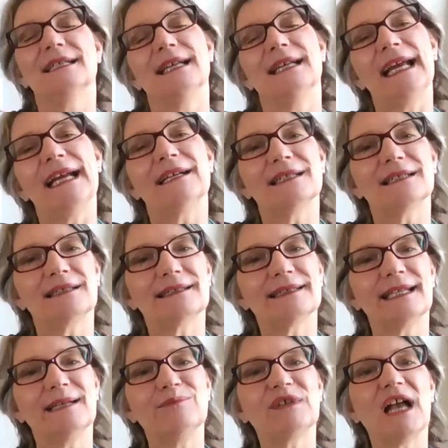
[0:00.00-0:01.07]
And at the
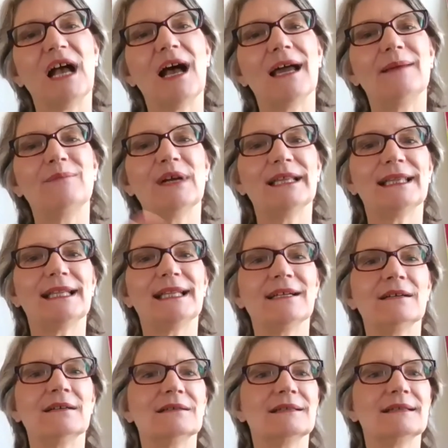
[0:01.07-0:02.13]
same time,
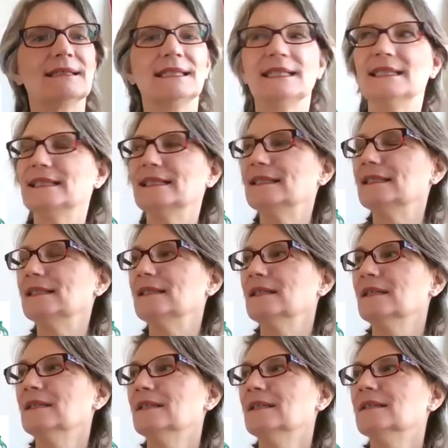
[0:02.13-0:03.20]
there's the
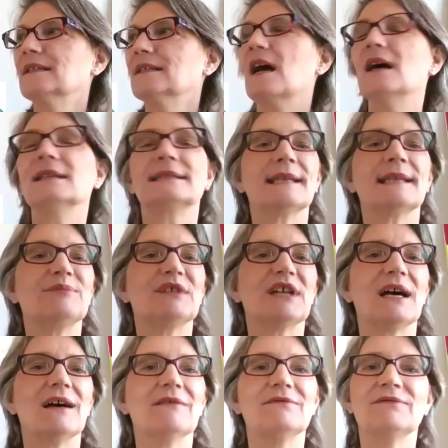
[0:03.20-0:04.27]
concept
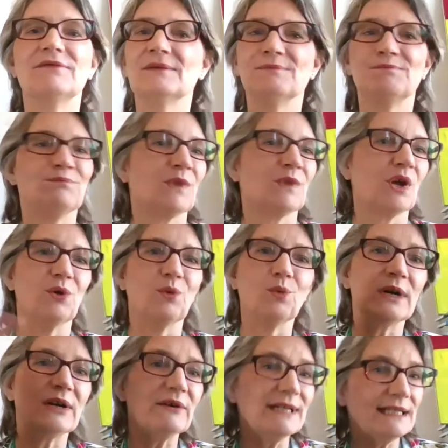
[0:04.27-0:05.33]
of
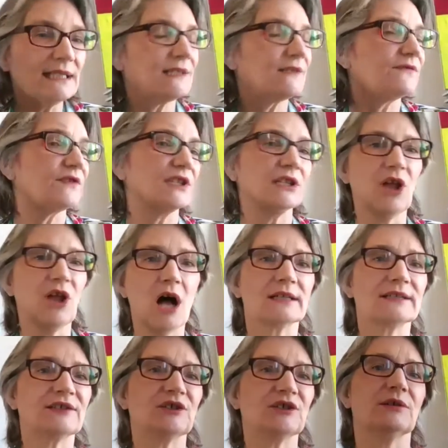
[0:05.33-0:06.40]
we're in this for the long
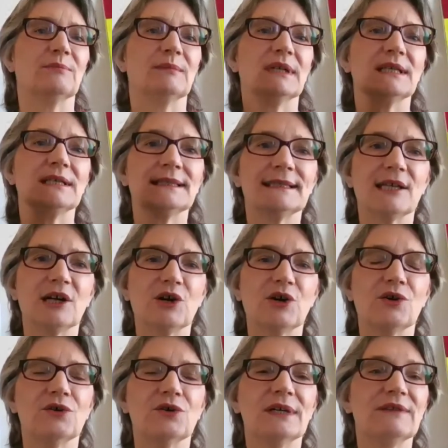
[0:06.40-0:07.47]
term.
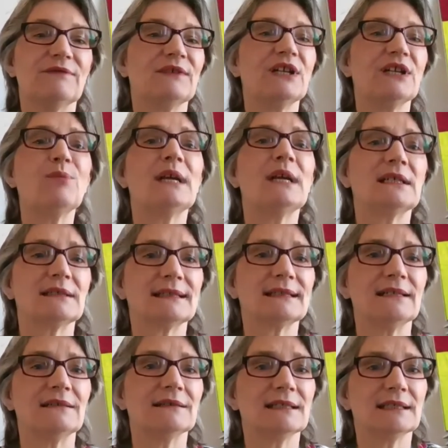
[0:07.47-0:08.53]
So if we don't make a
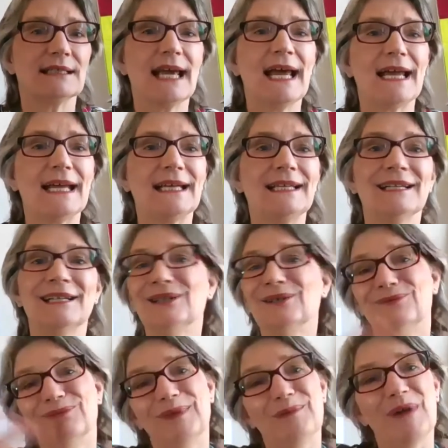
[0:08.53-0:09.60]
sale today,
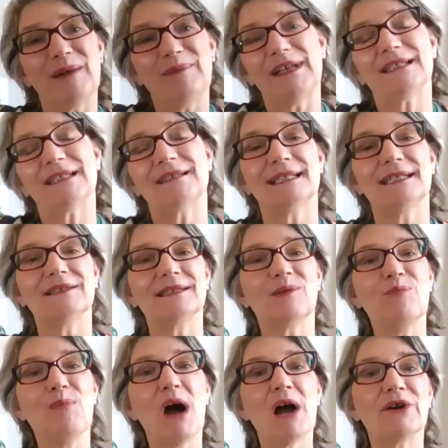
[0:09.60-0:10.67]
we might make a sale
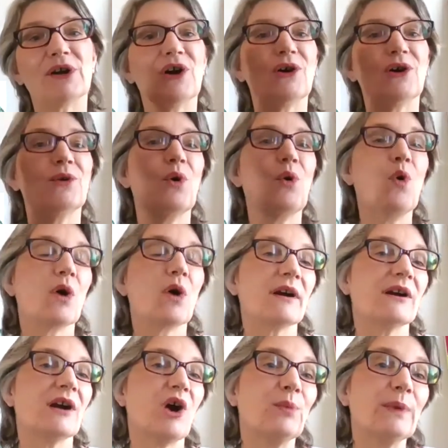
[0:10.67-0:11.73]
tomorrow
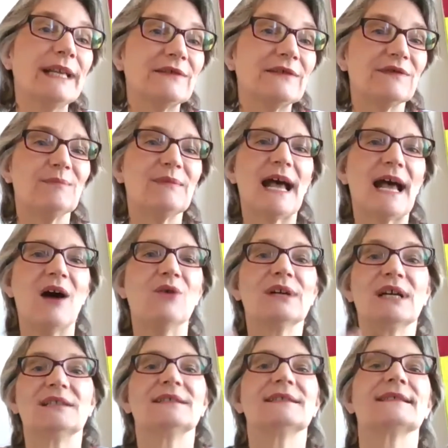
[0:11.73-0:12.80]
or a week from now,
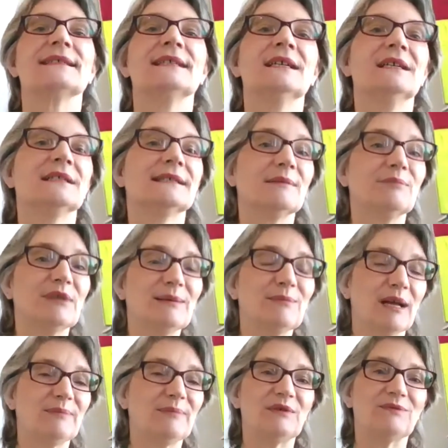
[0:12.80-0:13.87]
because somebody
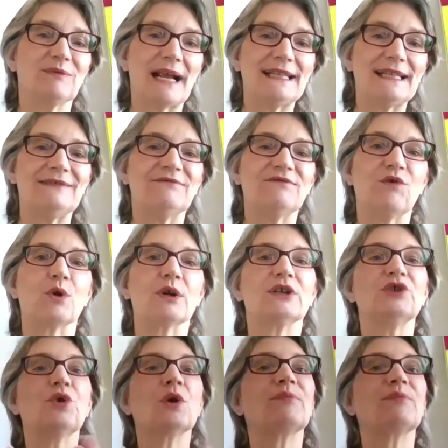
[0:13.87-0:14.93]
might be ready for
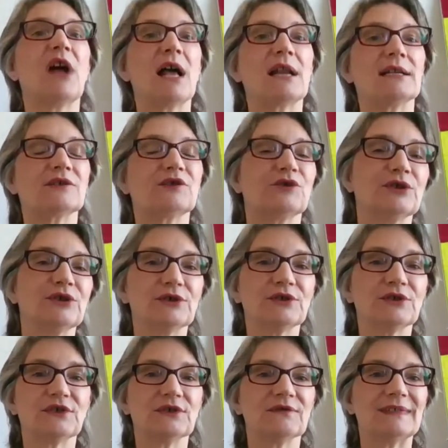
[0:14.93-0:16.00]
your product or your
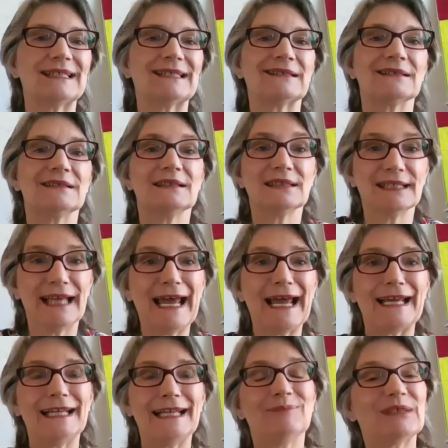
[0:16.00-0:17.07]
service
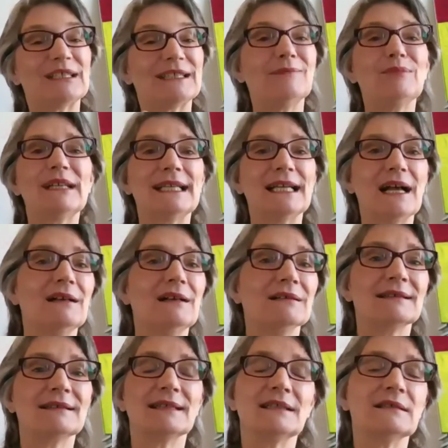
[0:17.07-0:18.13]
today, but somebody
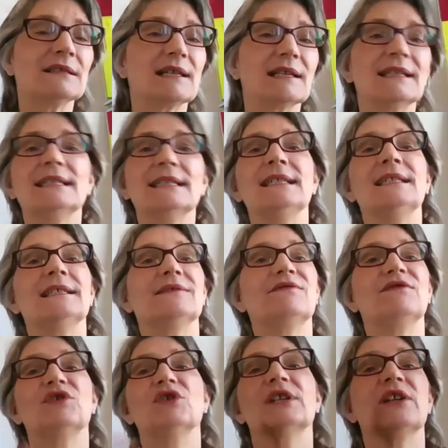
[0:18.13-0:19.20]
else isn't going to need it
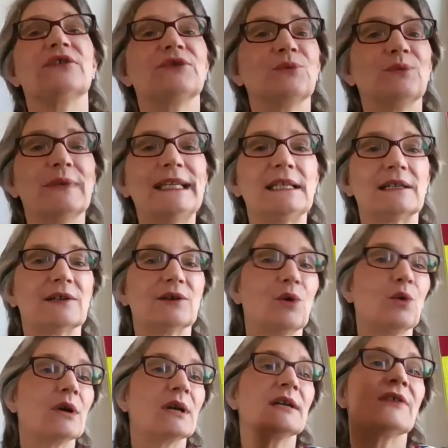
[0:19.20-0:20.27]
for another week
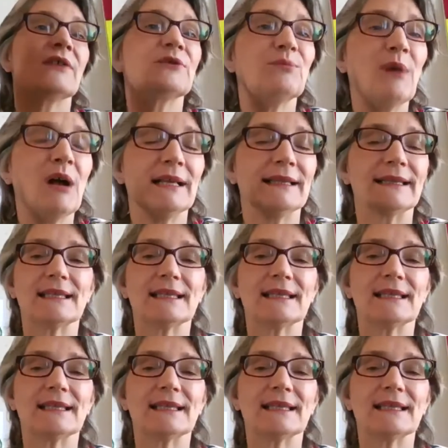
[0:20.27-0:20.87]
or another month.